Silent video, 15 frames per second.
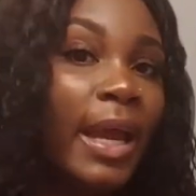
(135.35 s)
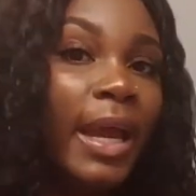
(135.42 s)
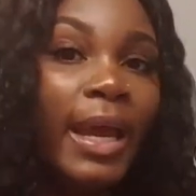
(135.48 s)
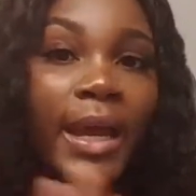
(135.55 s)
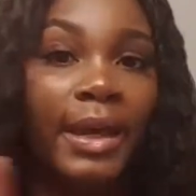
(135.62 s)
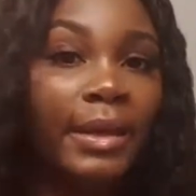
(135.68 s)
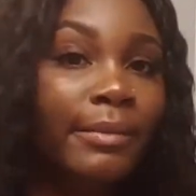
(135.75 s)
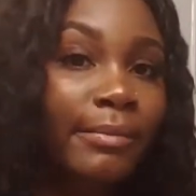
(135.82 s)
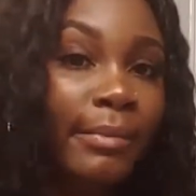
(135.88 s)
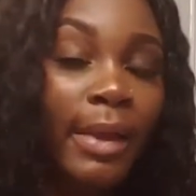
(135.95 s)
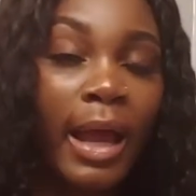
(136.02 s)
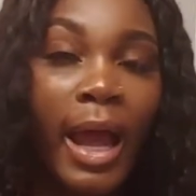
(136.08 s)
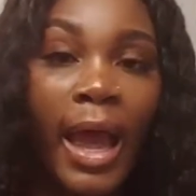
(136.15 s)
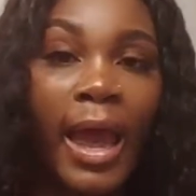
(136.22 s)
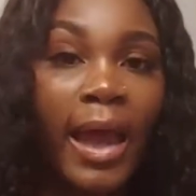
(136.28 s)
and
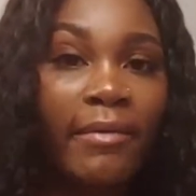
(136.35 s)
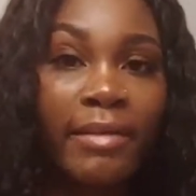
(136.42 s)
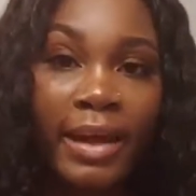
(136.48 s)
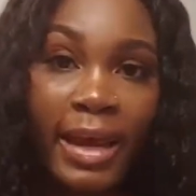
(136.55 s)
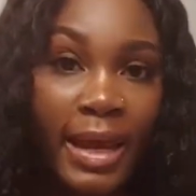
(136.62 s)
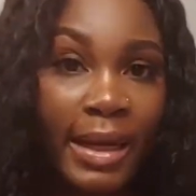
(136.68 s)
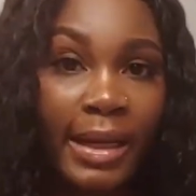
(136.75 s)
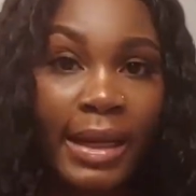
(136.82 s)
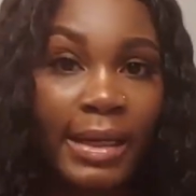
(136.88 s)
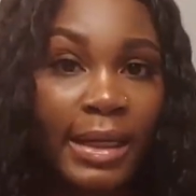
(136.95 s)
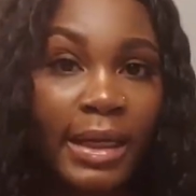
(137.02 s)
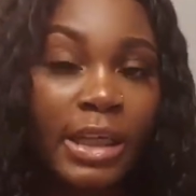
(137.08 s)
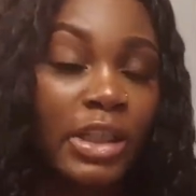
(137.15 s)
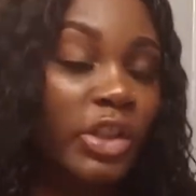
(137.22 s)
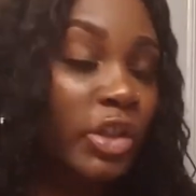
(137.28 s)
I haven't had
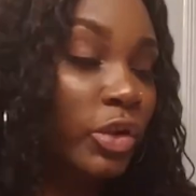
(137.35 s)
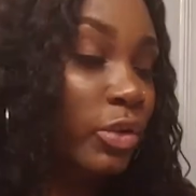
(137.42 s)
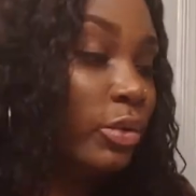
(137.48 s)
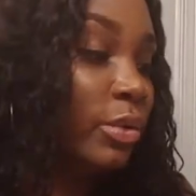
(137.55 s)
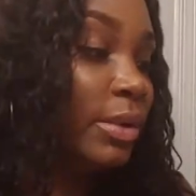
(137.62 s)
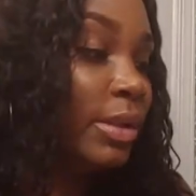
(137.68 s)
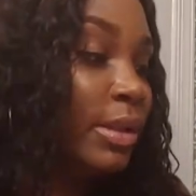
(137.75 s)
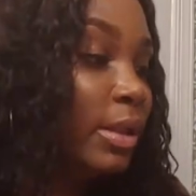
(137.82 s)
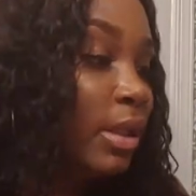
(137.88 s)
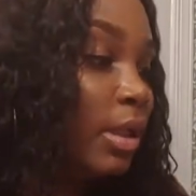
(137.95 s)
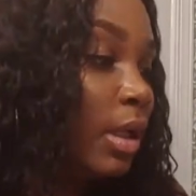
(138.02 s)
any issues.